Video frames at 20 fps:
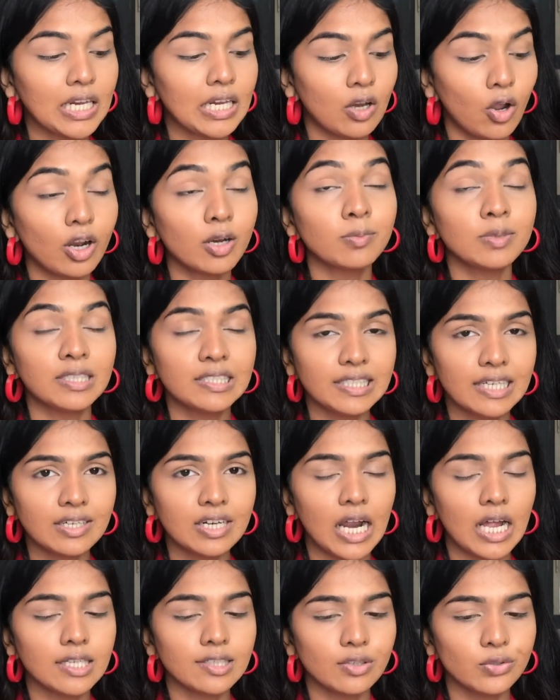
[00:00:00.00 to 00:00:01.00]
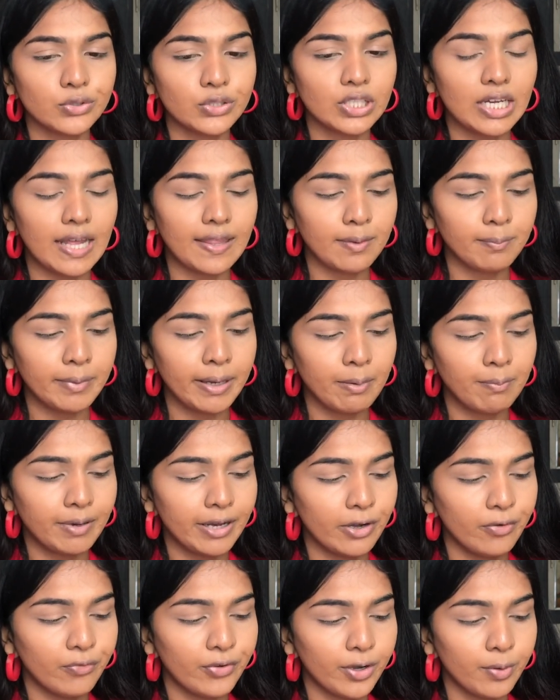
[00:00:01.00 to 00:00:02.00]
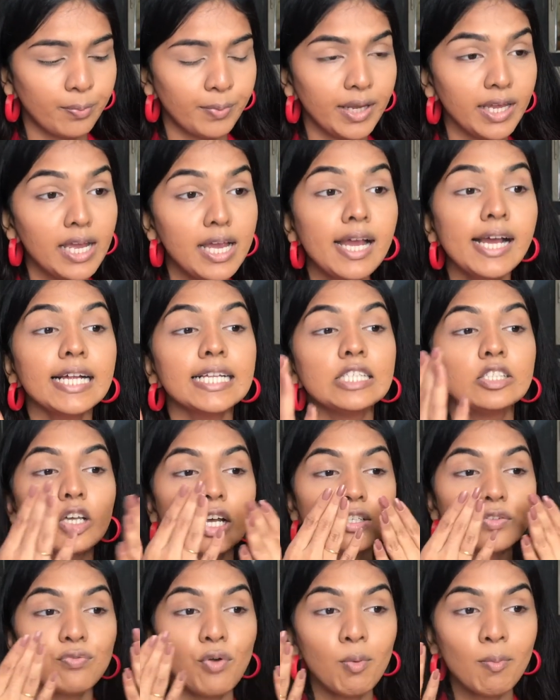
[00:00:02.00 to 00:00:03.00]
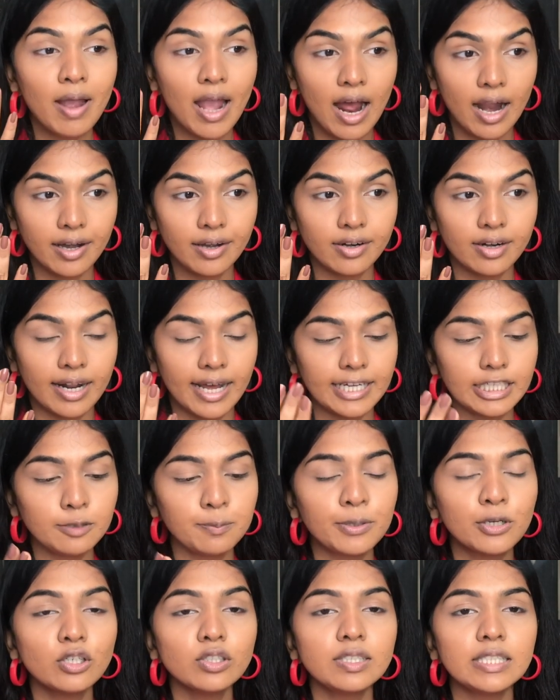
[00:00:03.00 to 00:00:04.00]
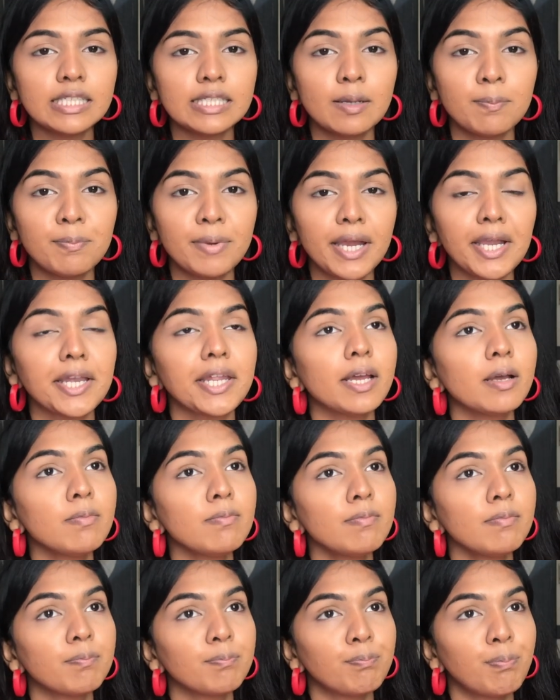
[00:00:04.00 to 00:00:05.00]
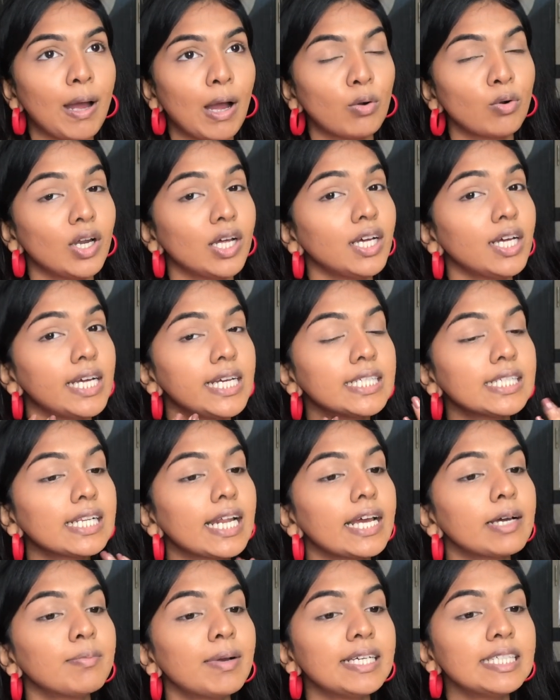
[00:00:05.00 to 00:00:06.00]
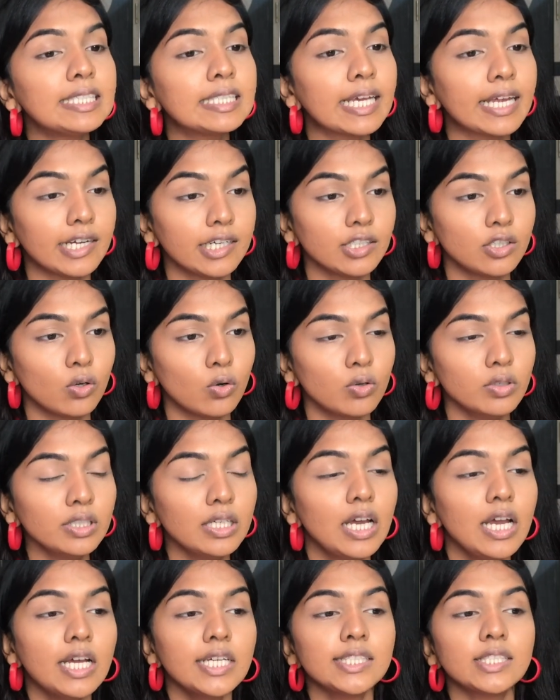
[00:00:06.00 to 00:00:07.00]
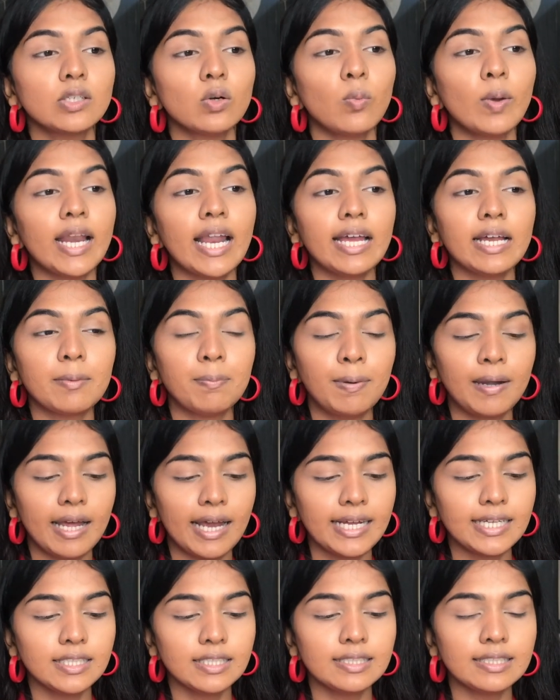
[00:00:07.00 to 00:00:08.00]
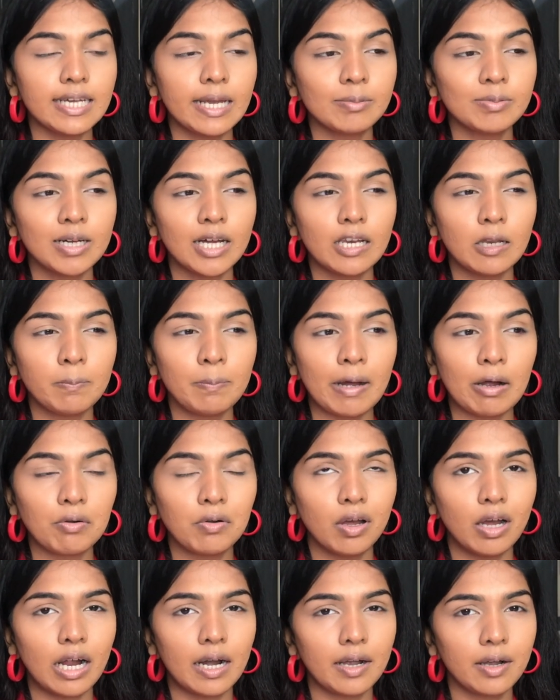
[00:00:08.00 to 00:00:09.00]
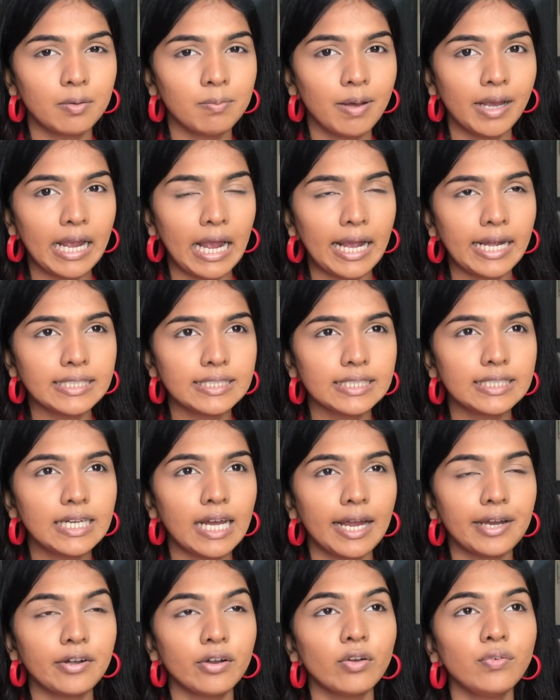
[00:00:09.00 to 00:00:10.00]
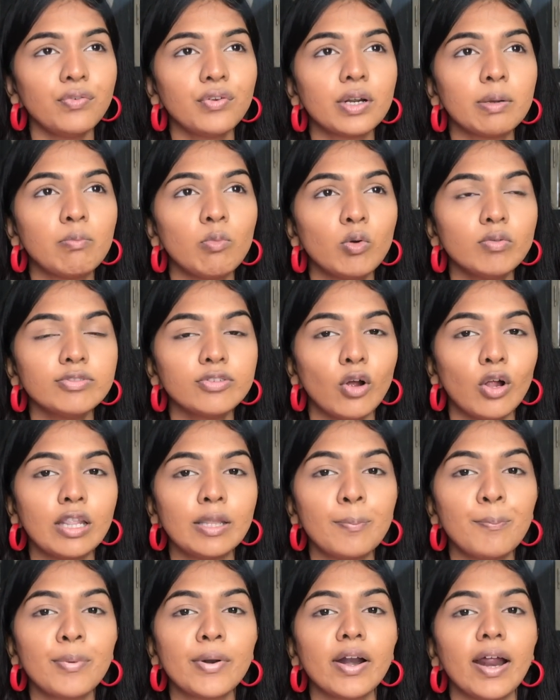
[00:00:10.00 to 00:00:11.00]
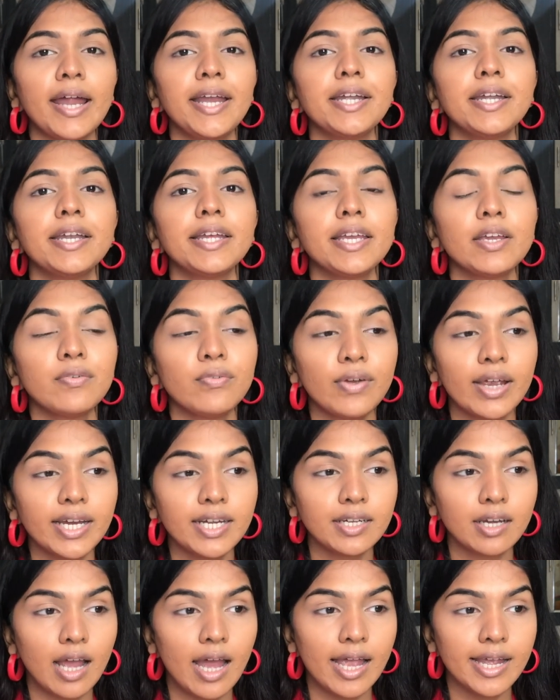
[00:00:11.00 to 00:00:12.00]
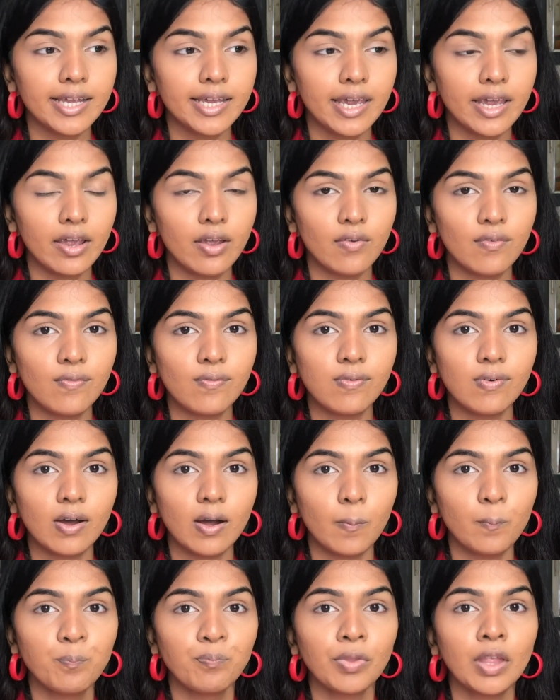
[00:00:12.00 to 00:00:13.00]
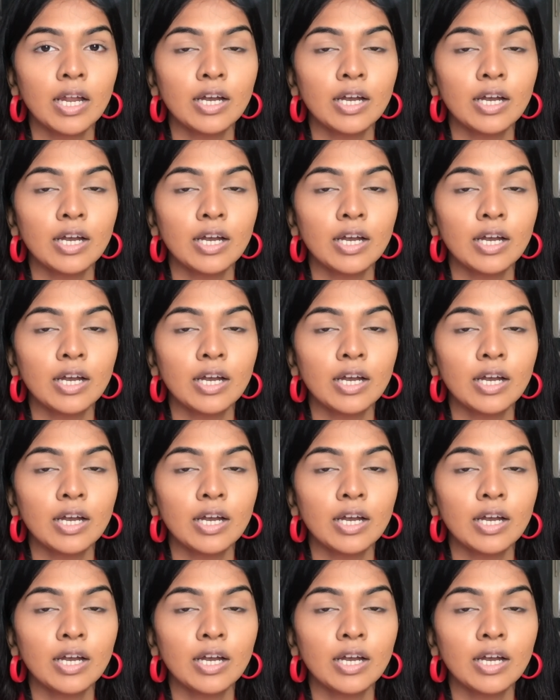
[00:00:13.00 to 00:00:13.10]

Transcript: Laura Mercier translucent and the Maybelline Fit Me just for my under eyes because see the medium powder is like my skin tone so when I apply the same color powder under my eyes it kind of removes all the brightening effect I gave uh,